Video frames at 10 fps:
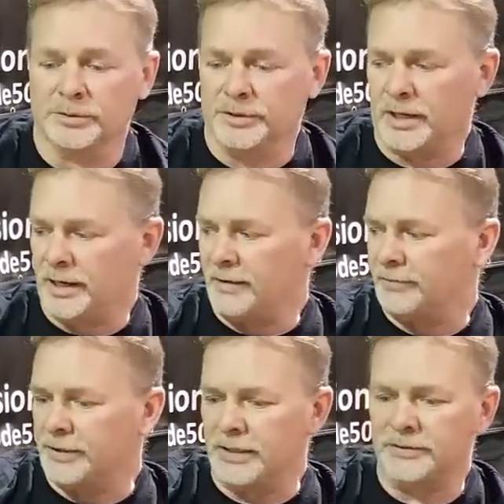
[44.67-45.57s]
not having
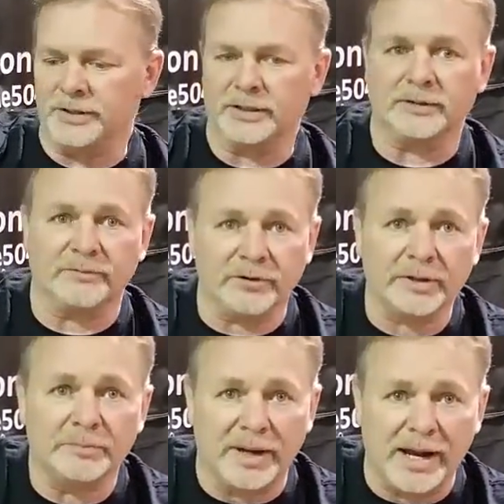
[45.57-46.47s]
anything in the very
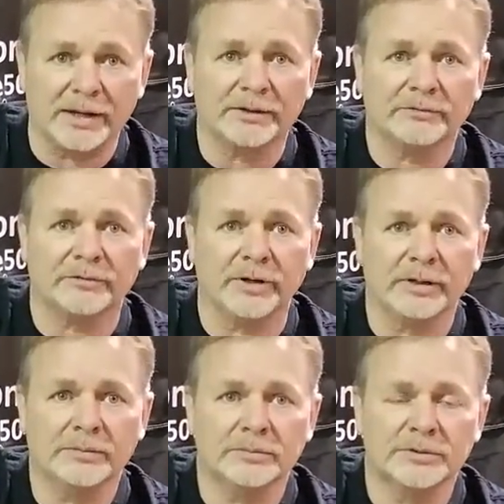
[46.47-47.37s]
back of the
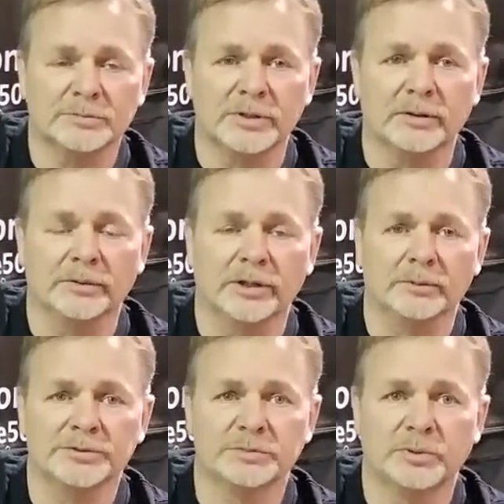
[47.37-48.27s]
frame to be able to
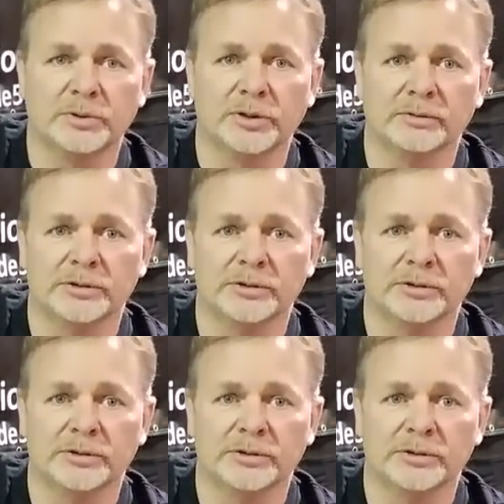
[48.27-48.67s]
help support it,